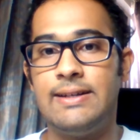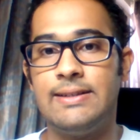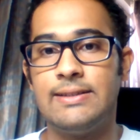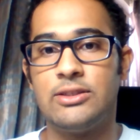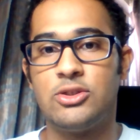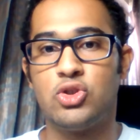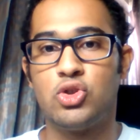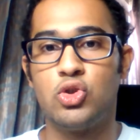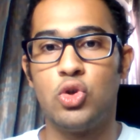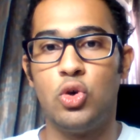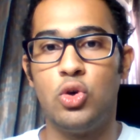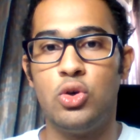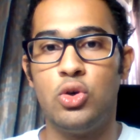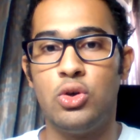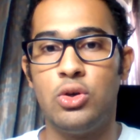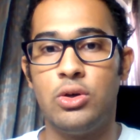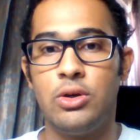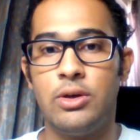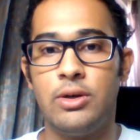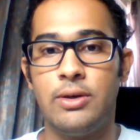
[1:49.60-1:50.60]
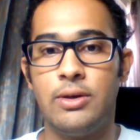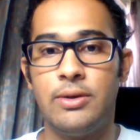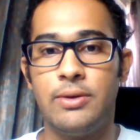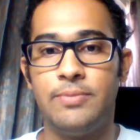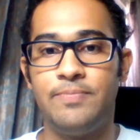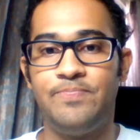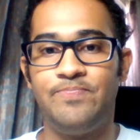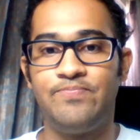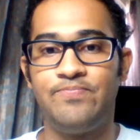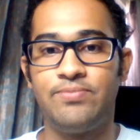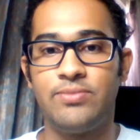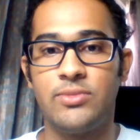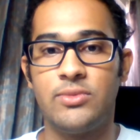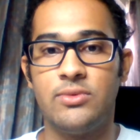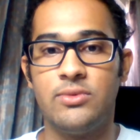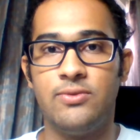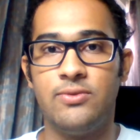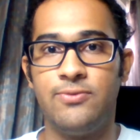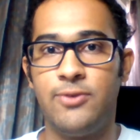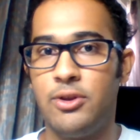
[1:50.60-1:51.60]
So,
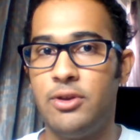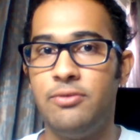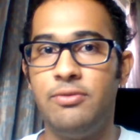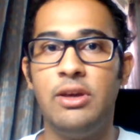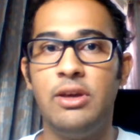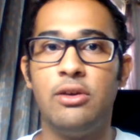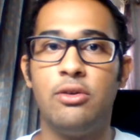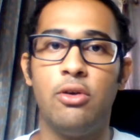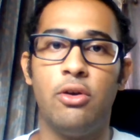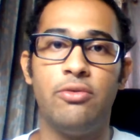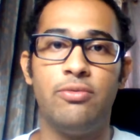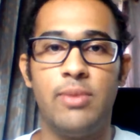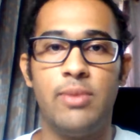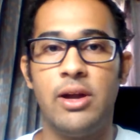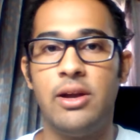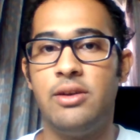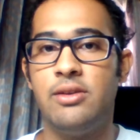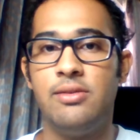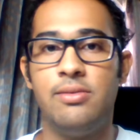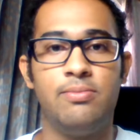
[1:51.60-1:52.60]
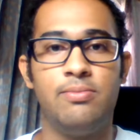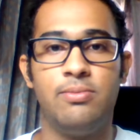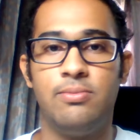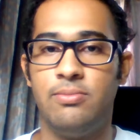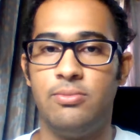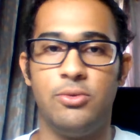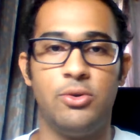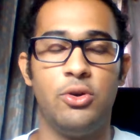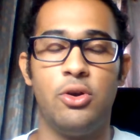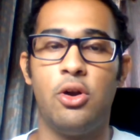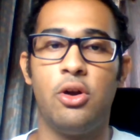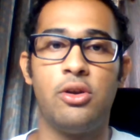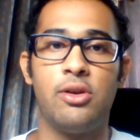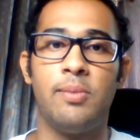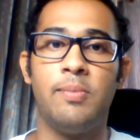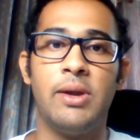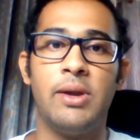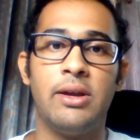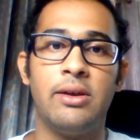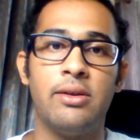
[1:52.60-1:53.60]
for the weak of mind, do not
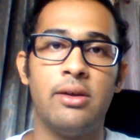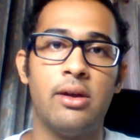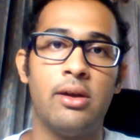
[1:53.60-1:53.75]
repeat.